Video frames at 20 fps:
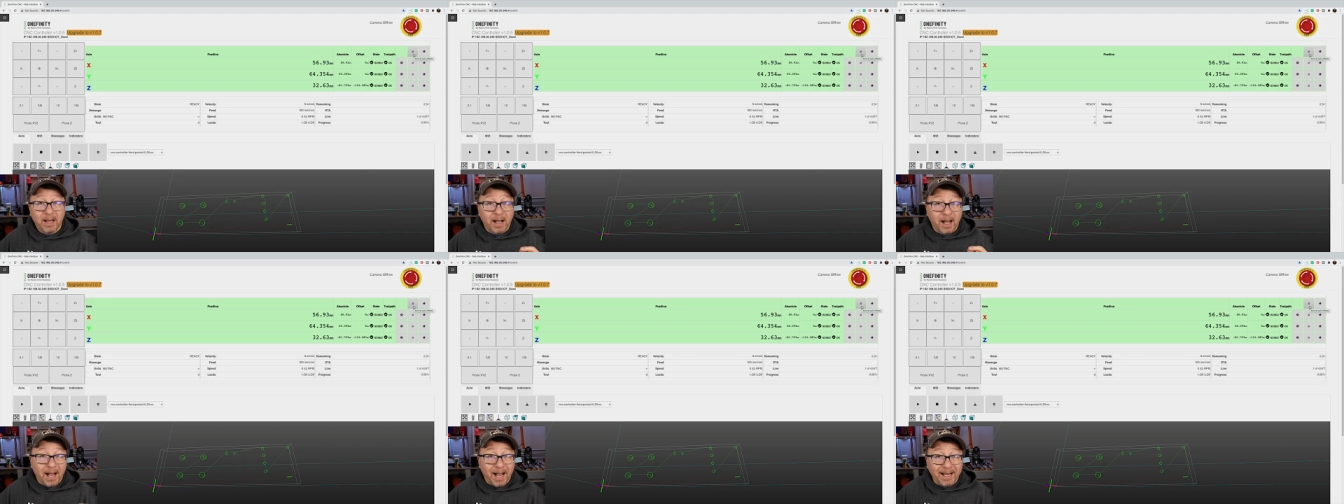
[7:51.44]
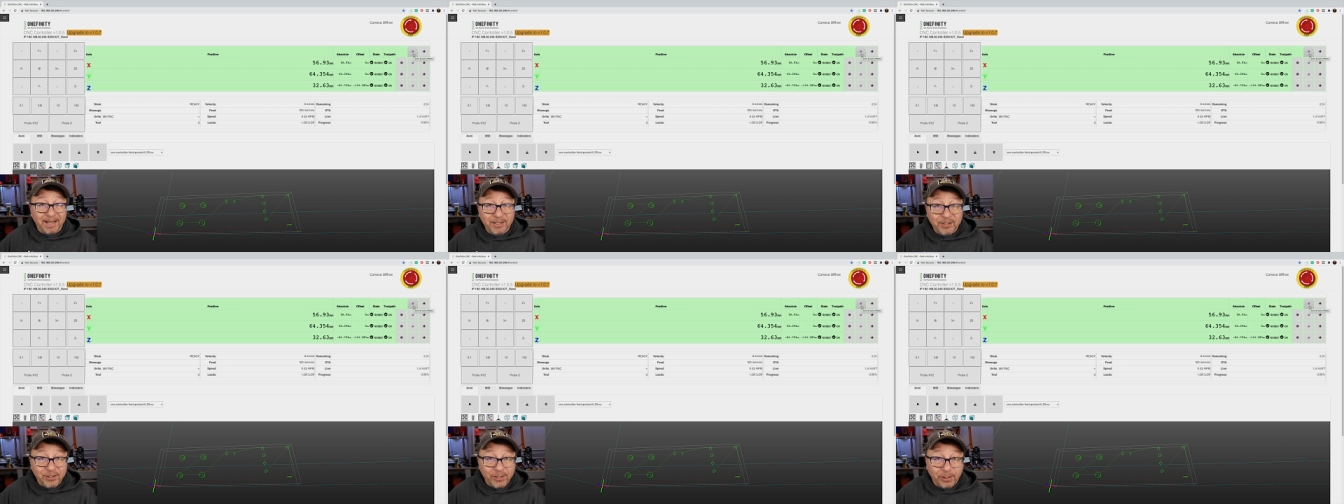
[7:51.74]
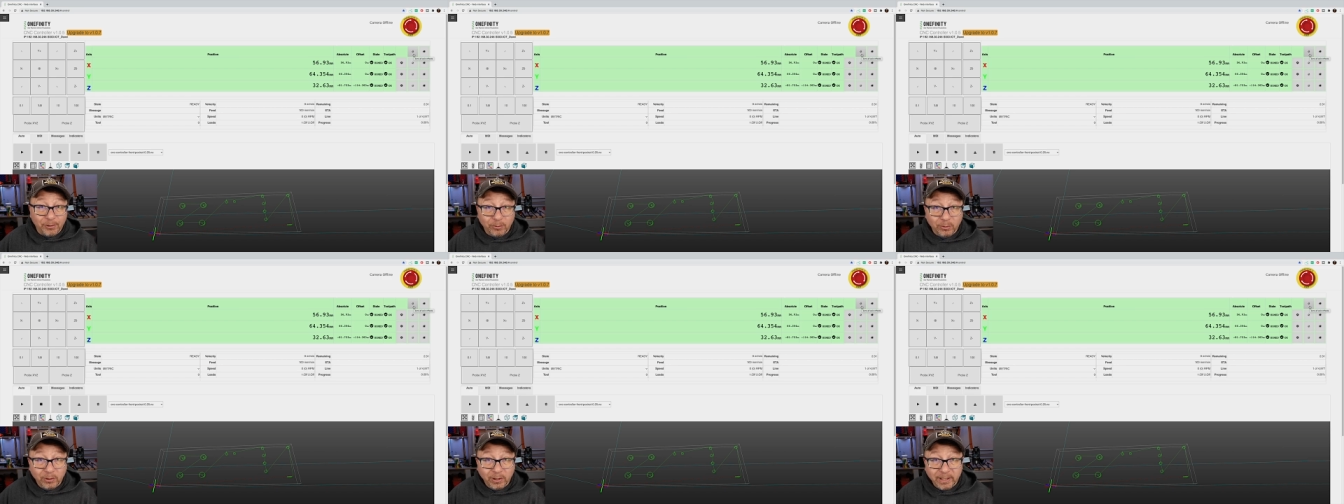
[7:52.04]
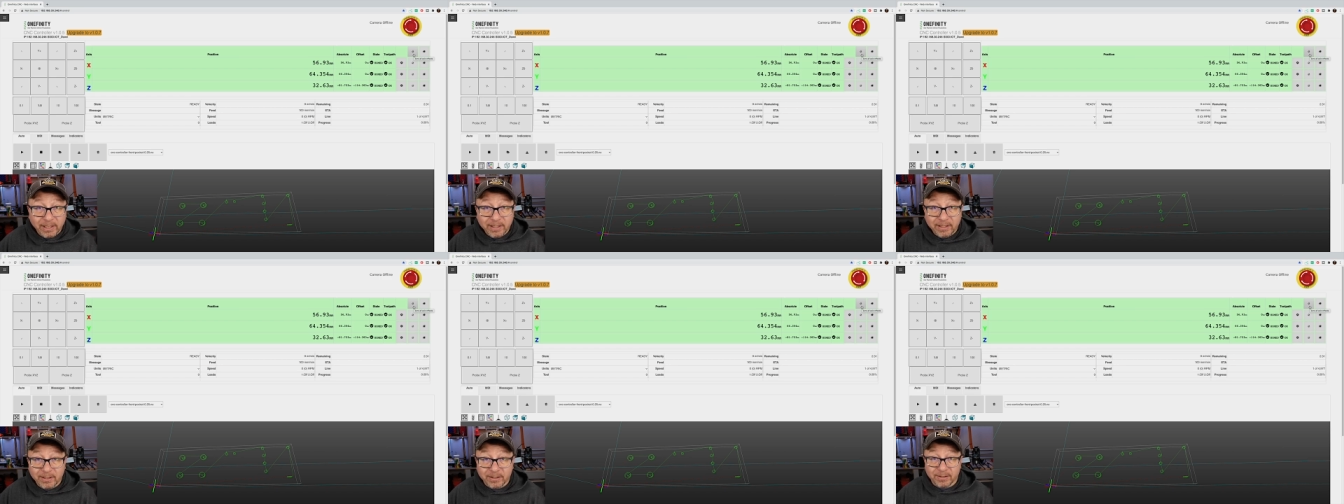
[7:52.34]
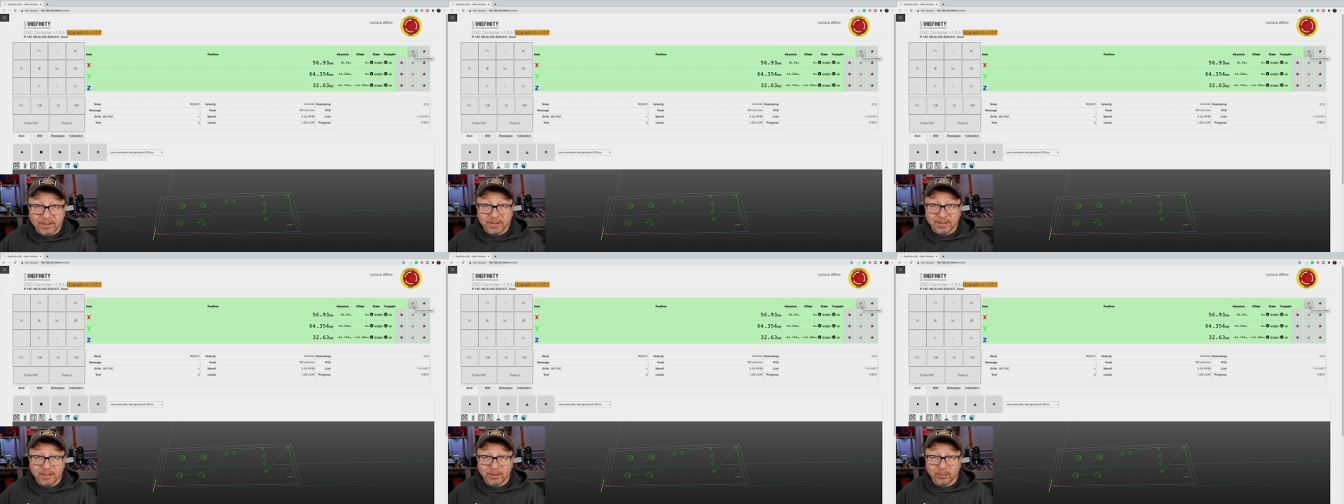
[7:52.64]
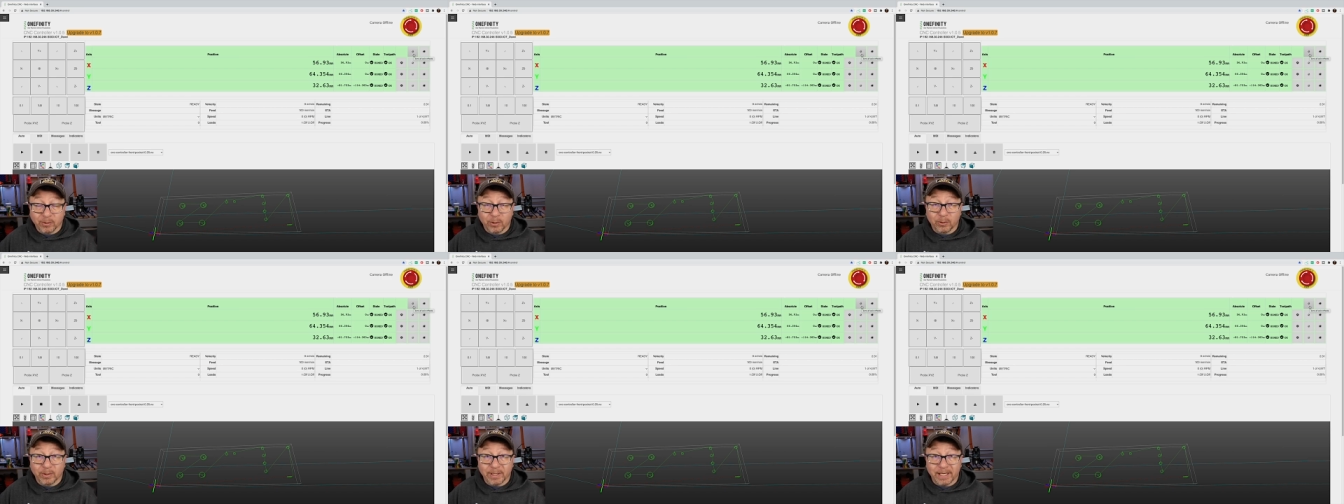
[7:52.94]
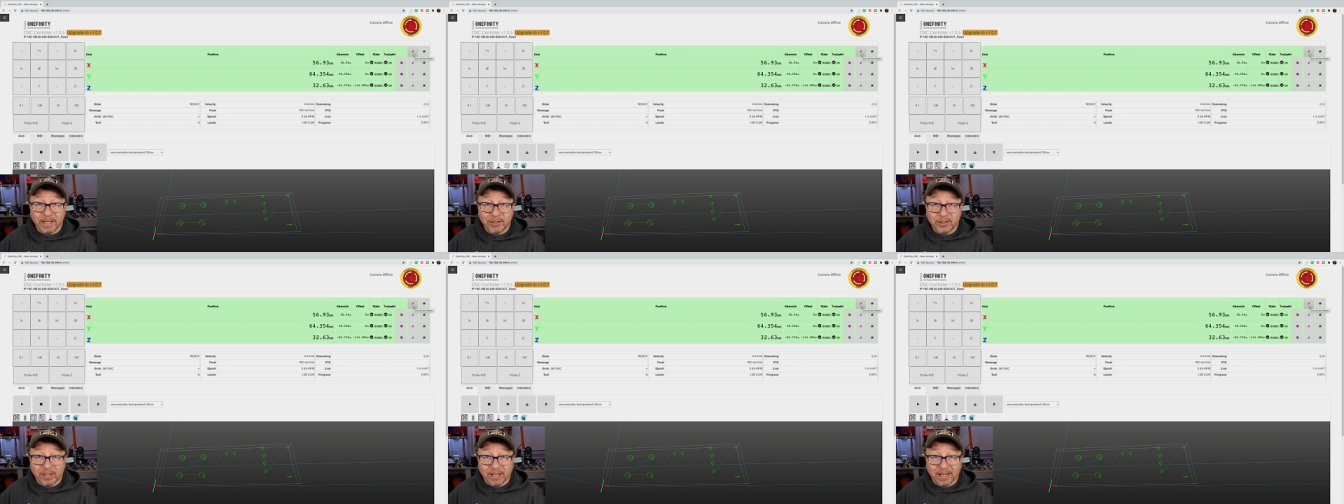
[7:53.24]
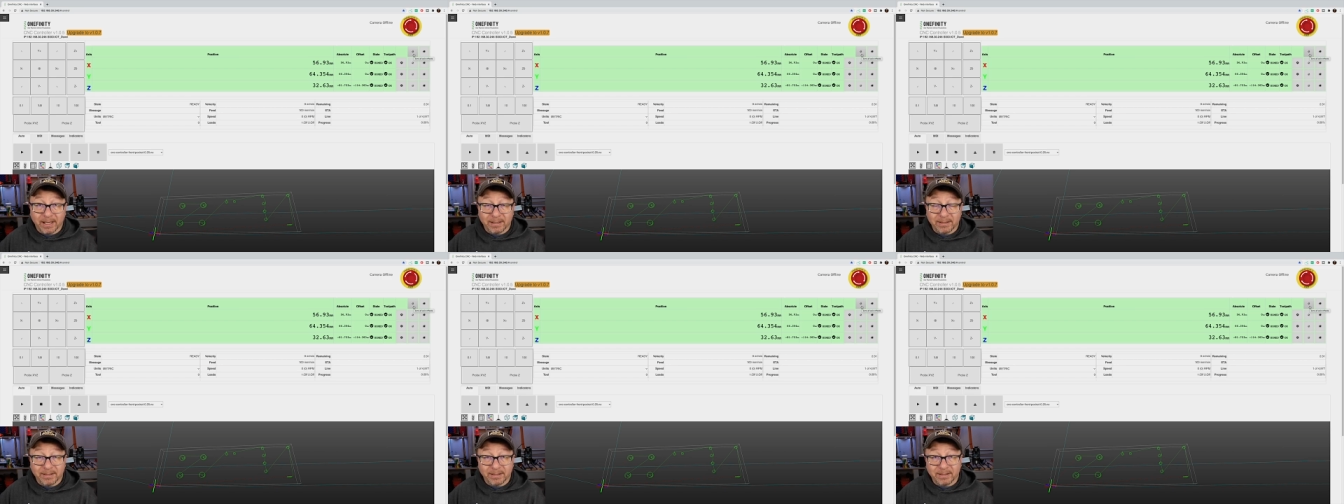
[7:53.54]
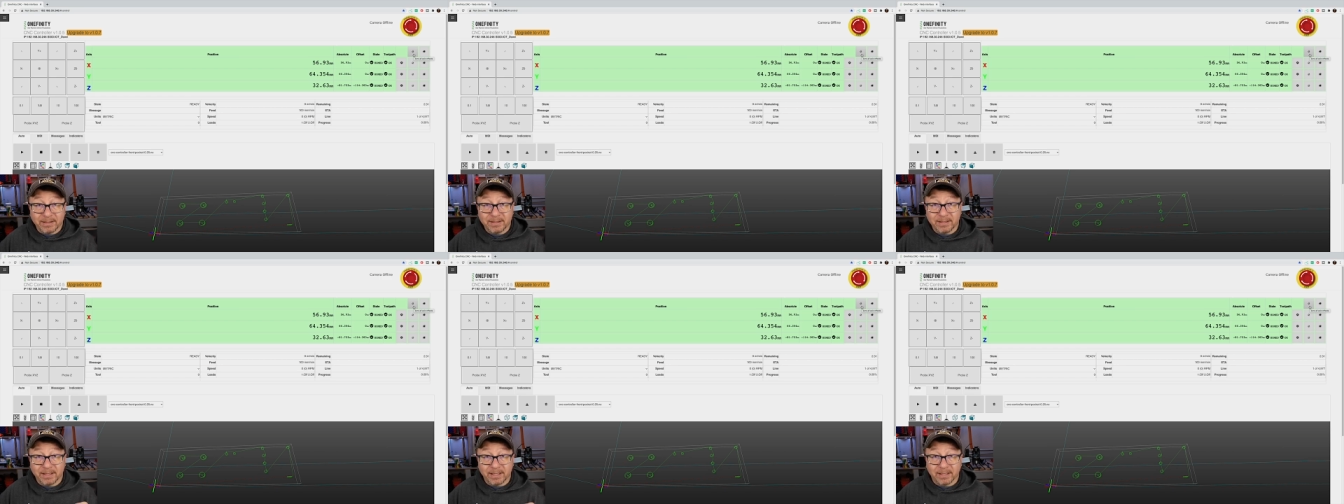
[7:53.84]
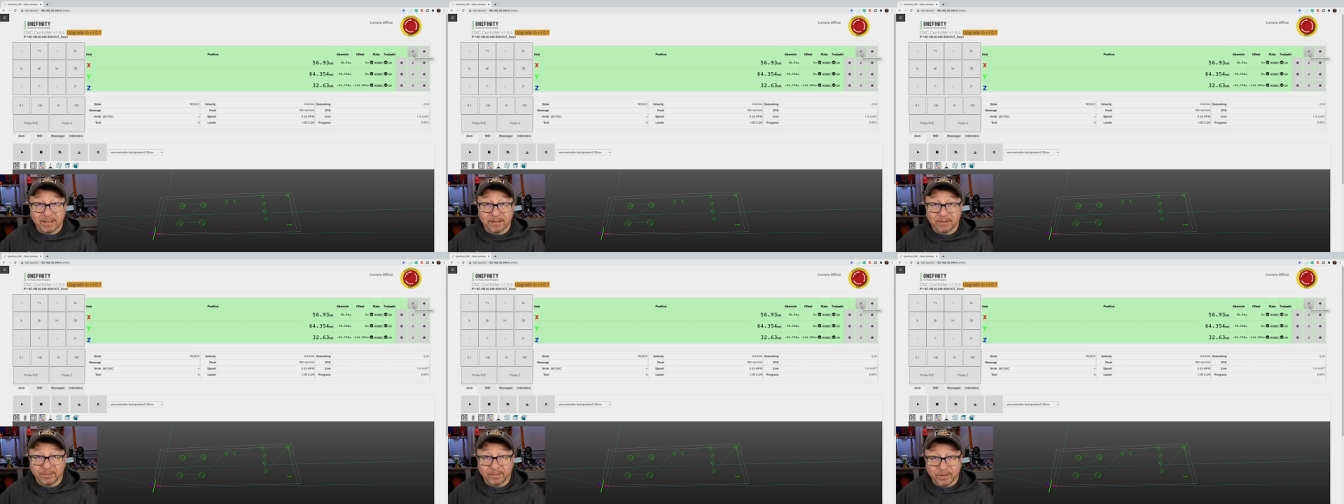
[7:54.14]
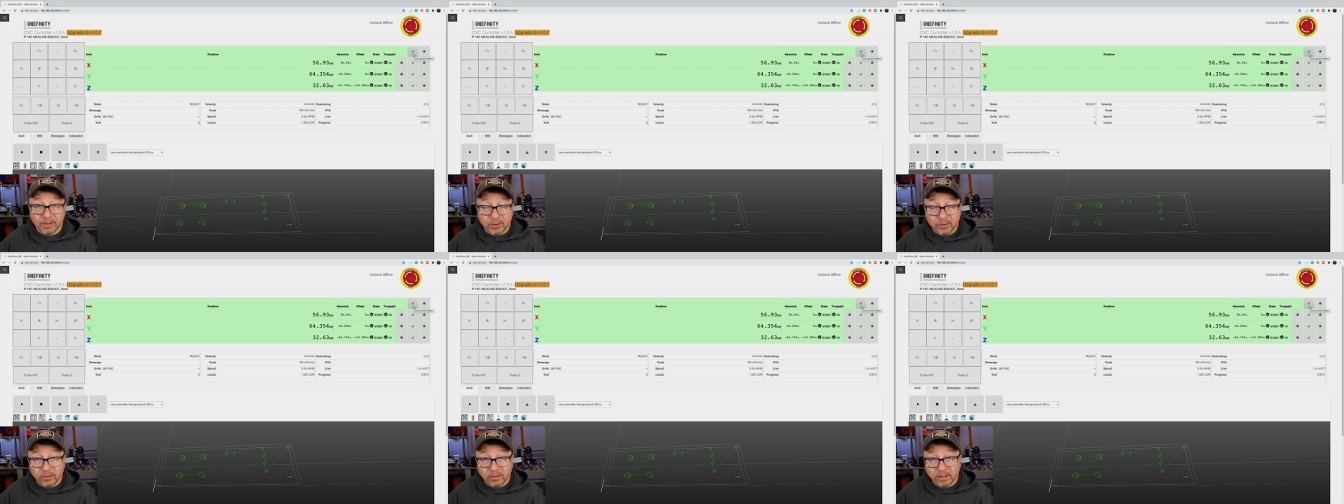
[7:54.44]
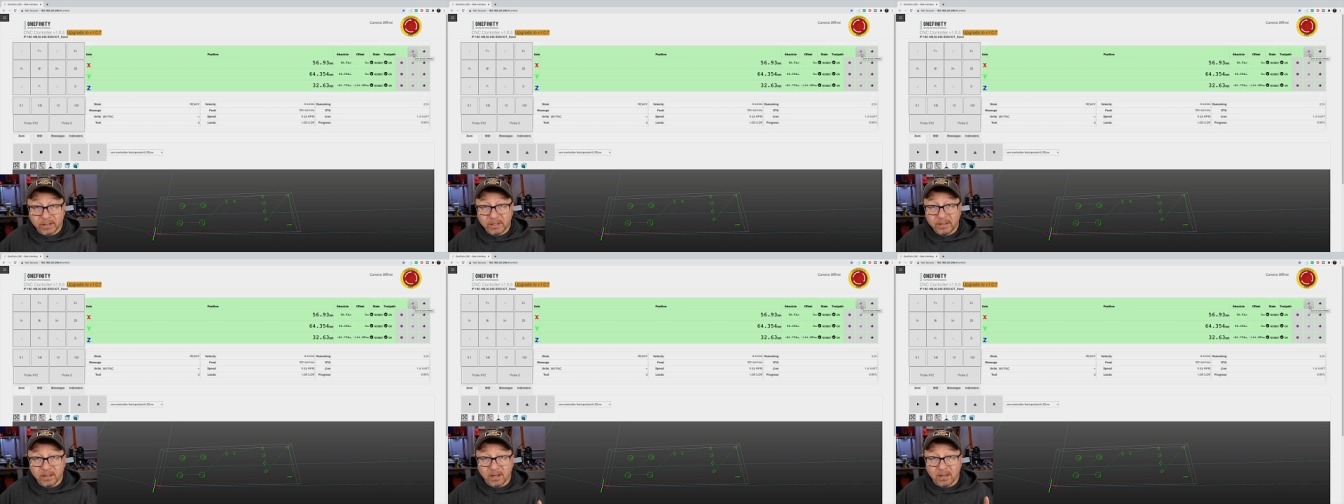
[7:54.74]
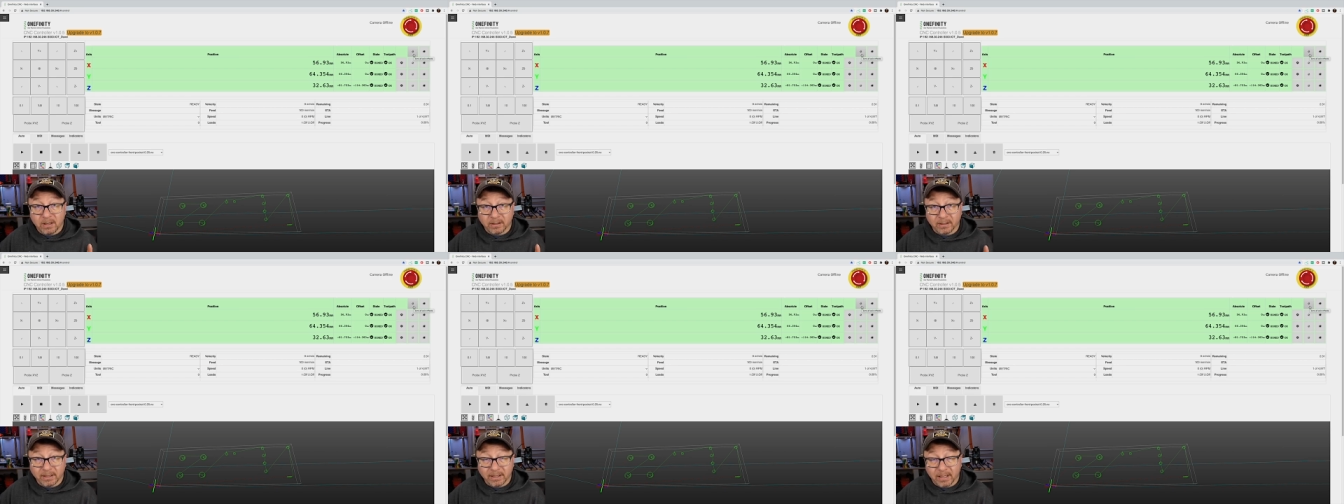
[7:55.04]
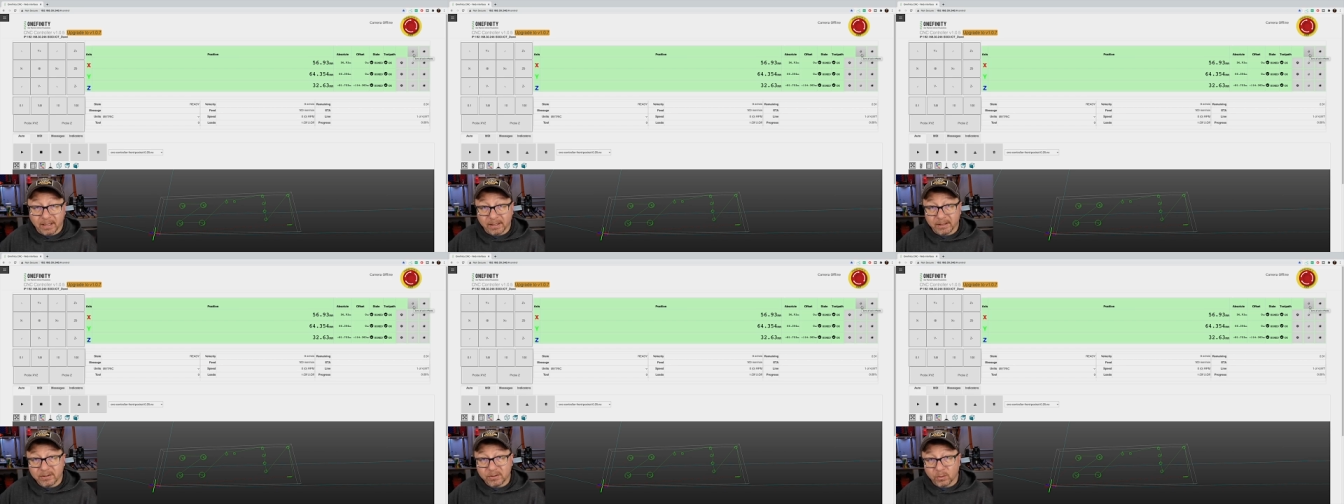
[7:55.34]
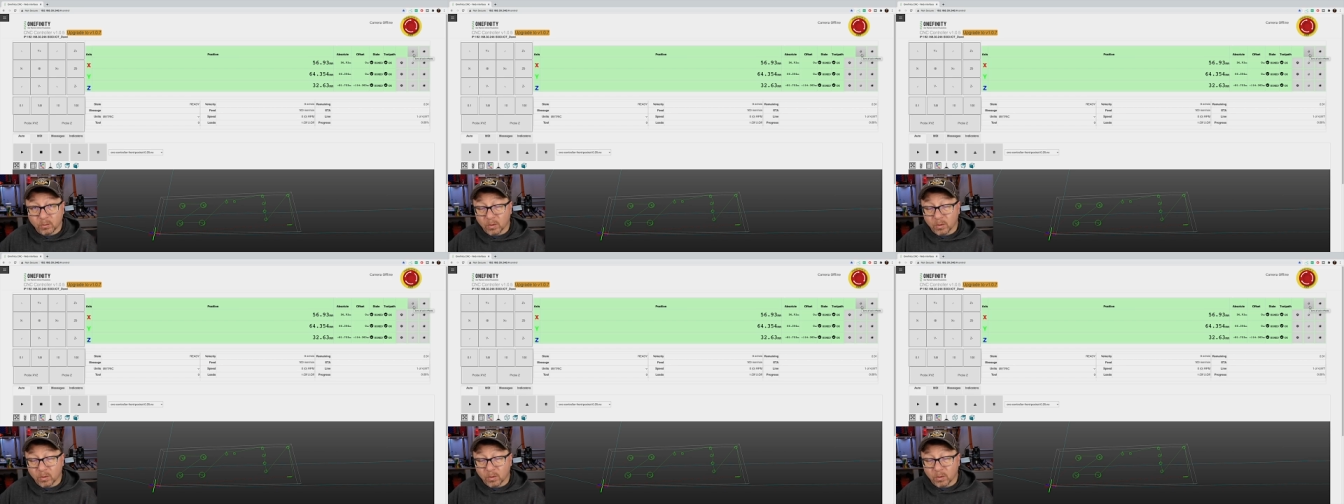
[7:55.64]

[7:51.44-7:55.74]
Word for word: I generally zero each axis individually on the X,